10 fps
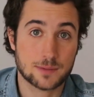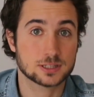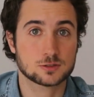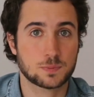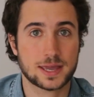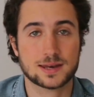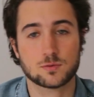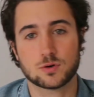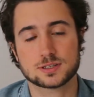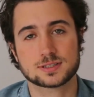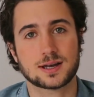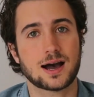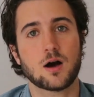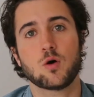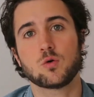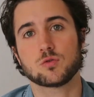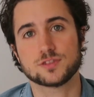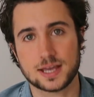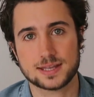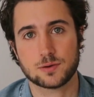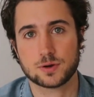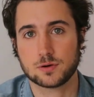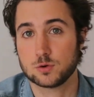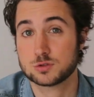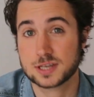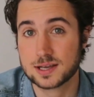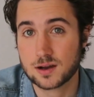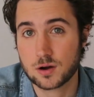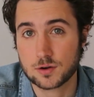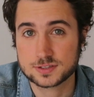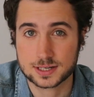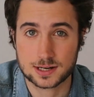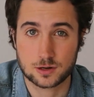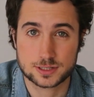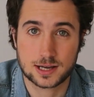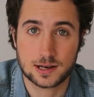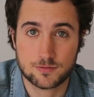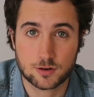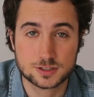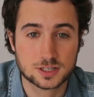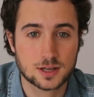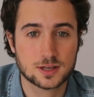in Spain was a whole day that we were losing of technological efforts.